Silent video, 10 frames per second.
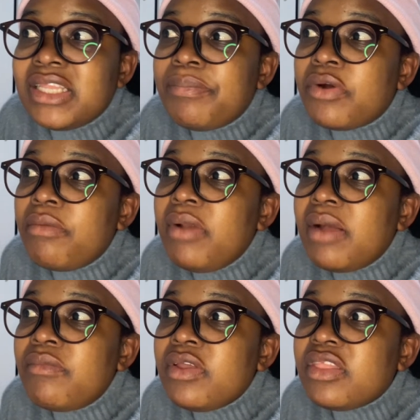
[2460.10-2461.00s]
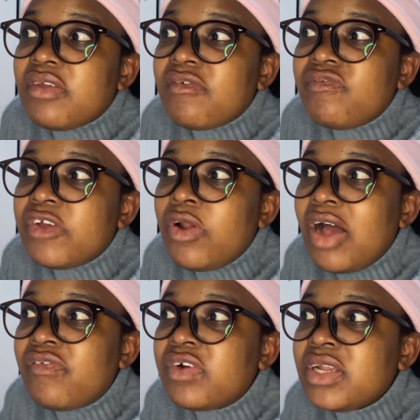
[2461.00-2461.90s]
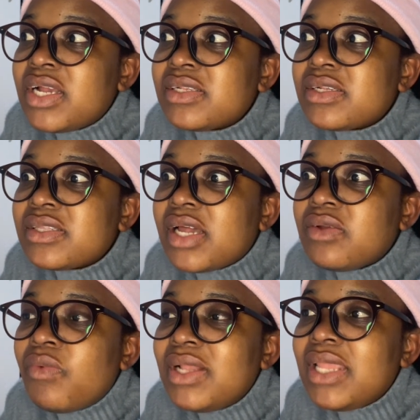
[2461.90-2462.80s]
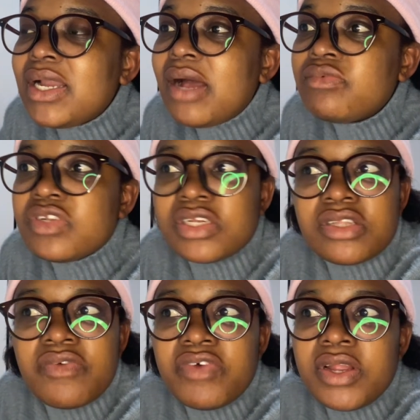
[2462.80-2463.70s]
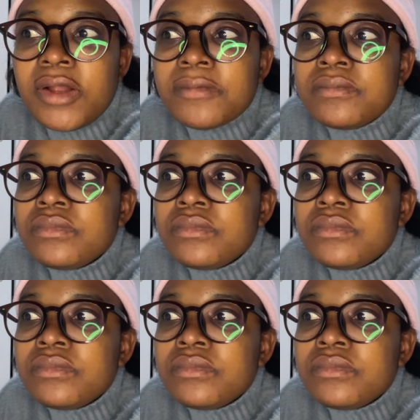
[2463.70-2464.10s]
the problem with fellow Africans is that when they come to South Africa,